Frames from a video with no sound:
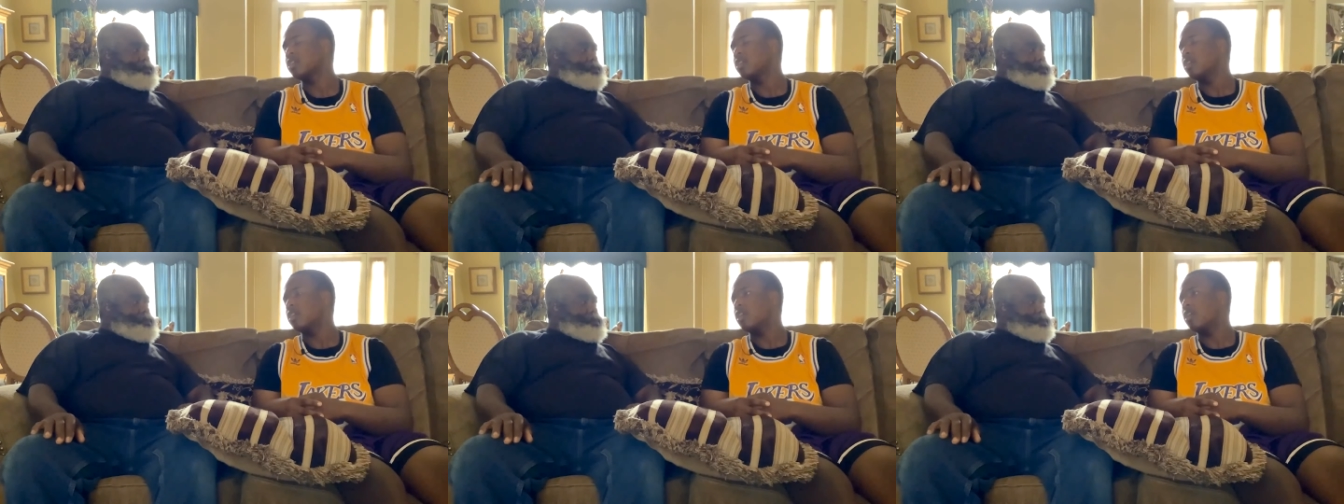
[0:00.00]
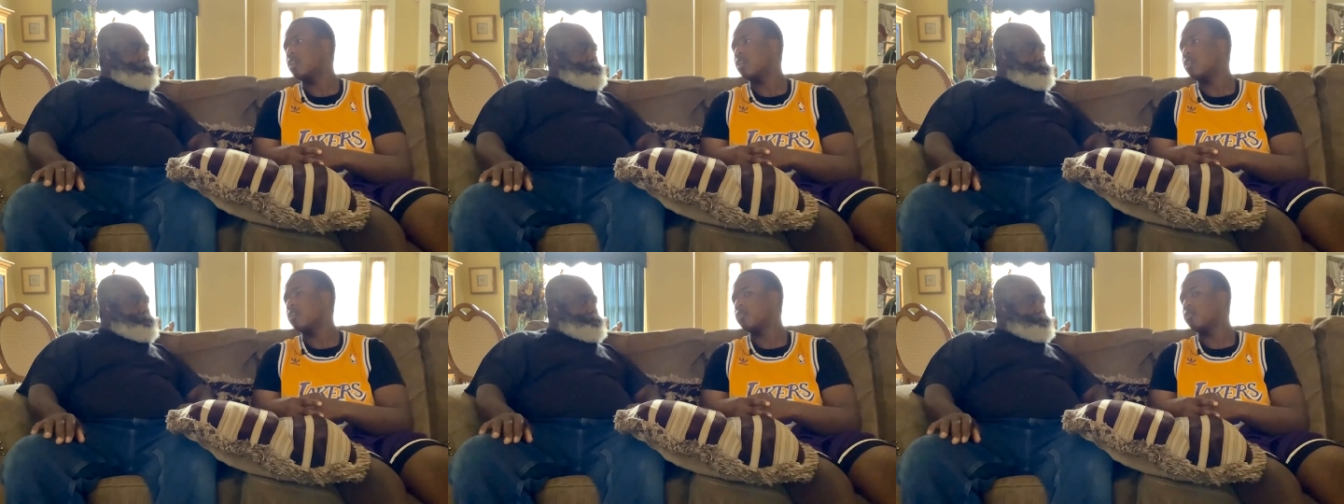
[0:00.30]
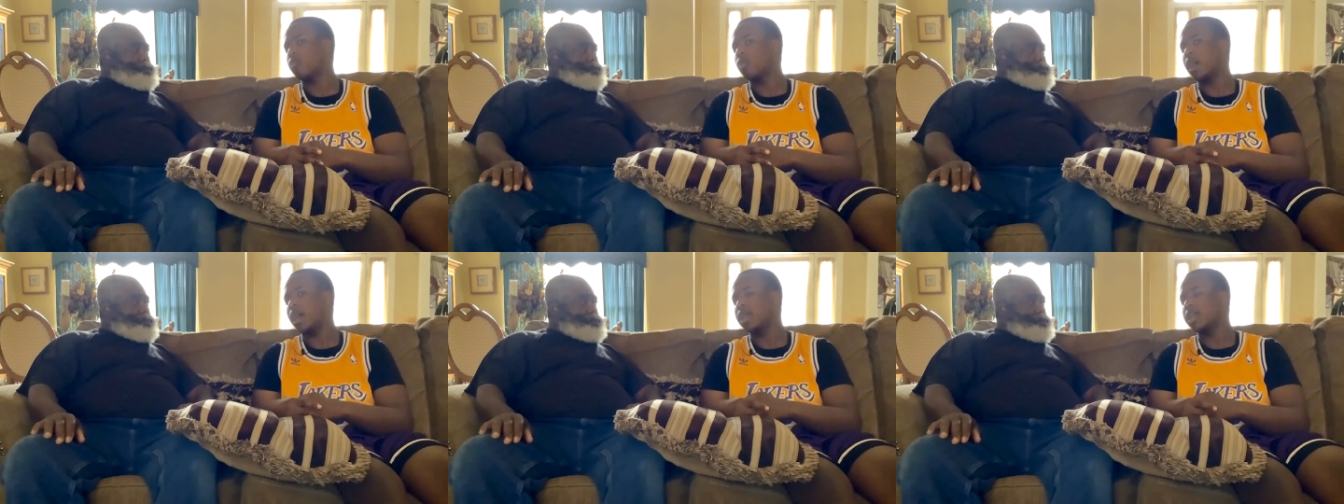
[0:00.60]
of
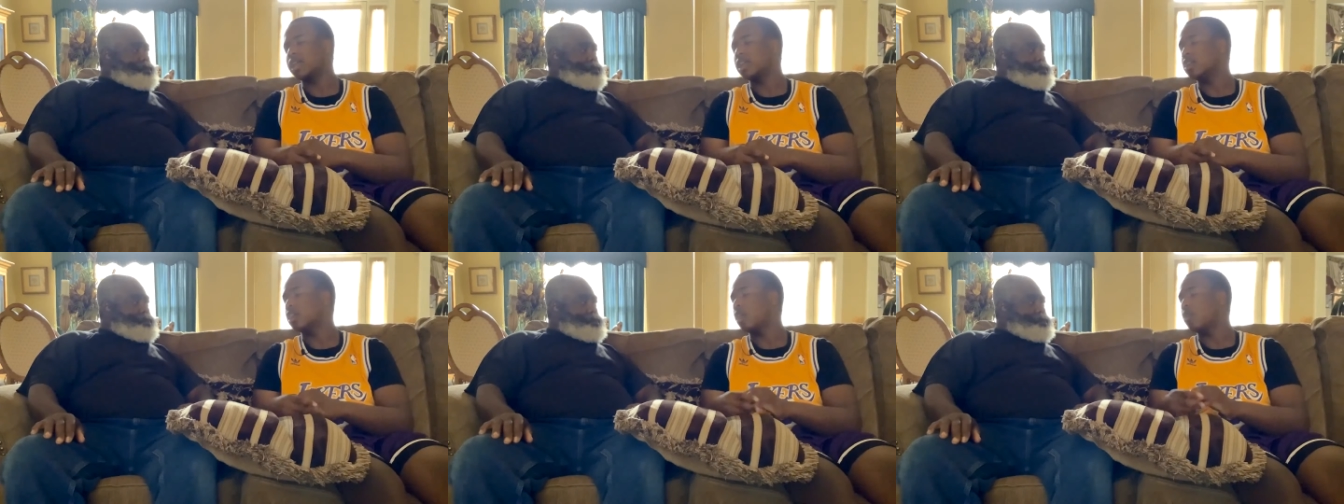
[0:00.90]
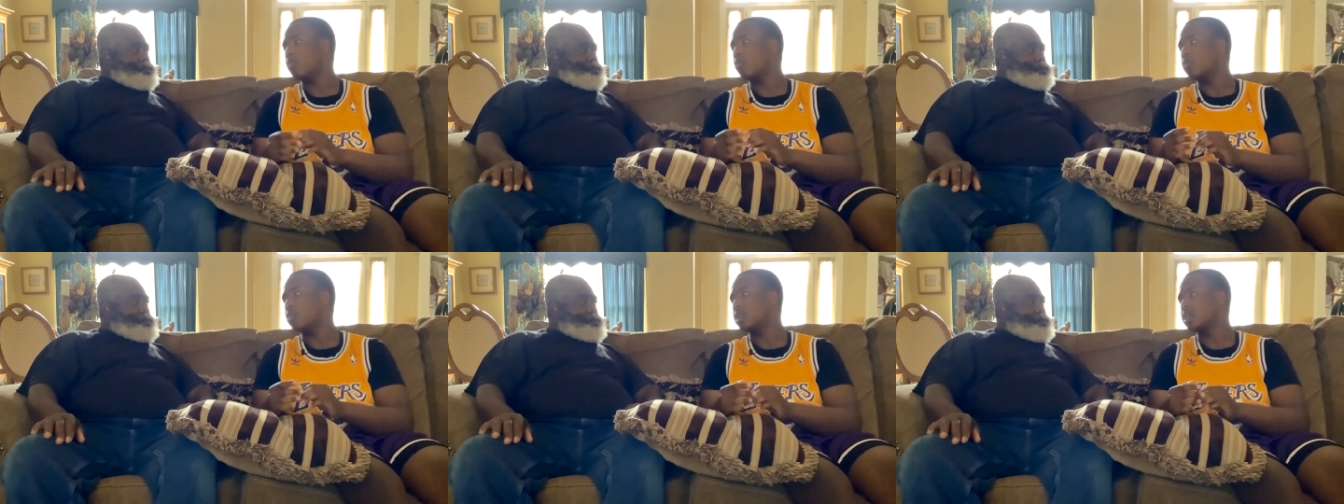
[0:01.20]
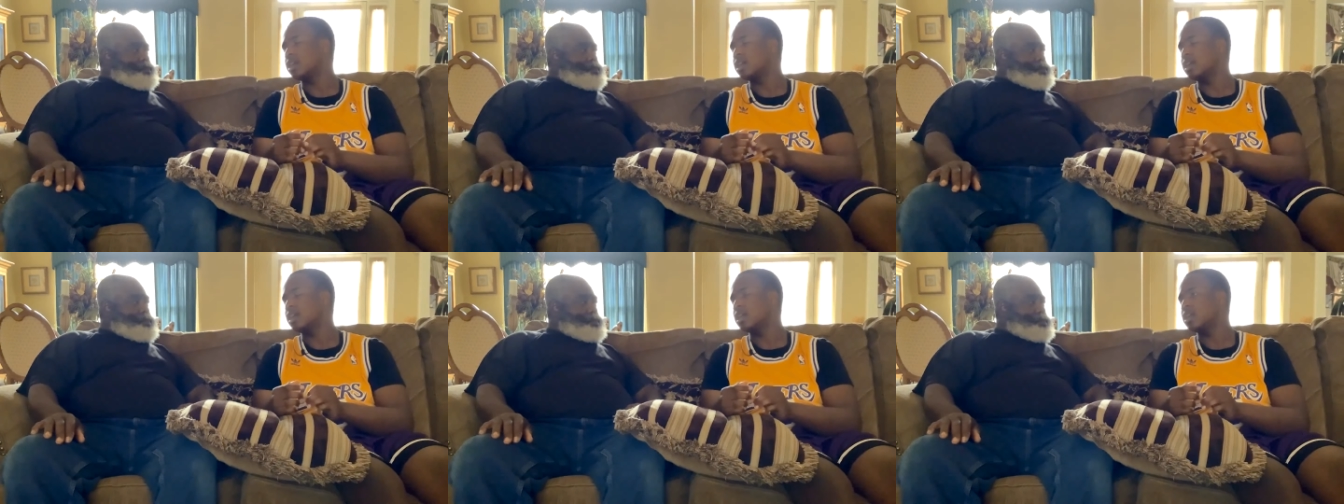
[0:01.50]
why they don't want to
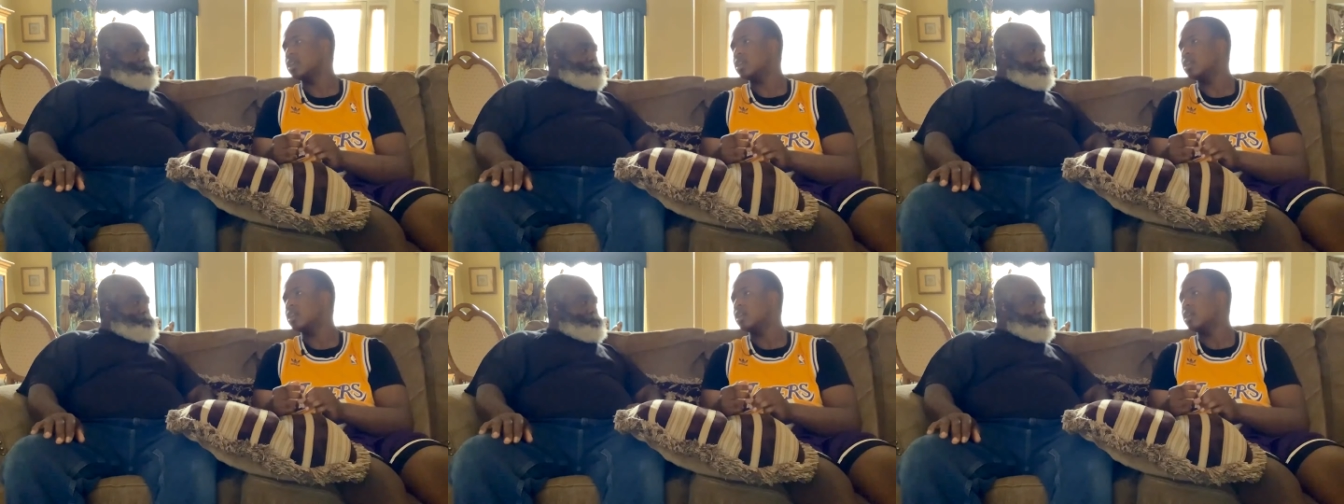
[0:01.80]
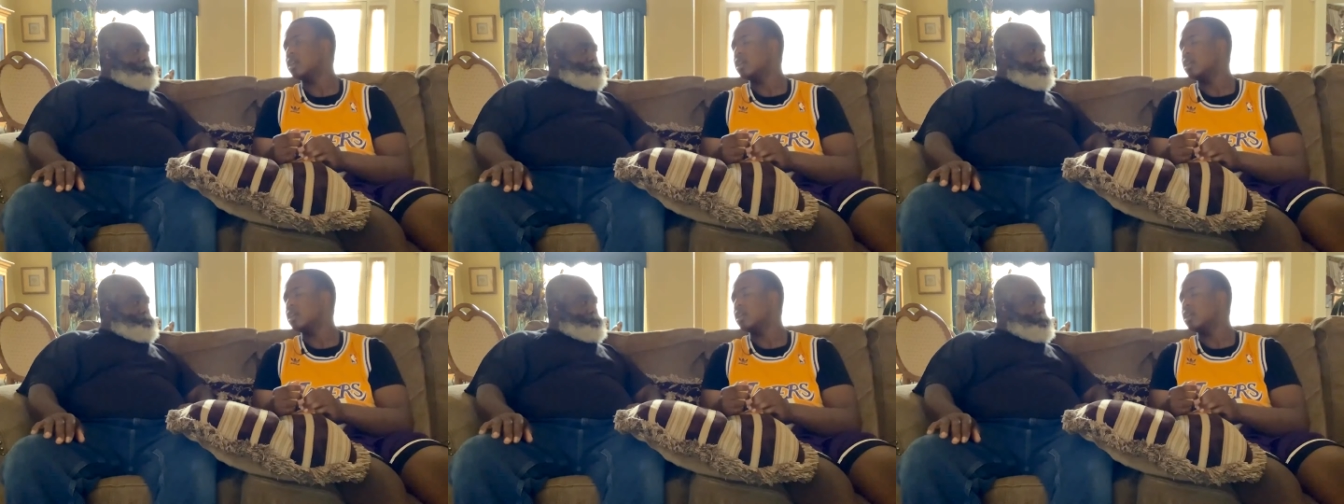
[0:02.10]
get it.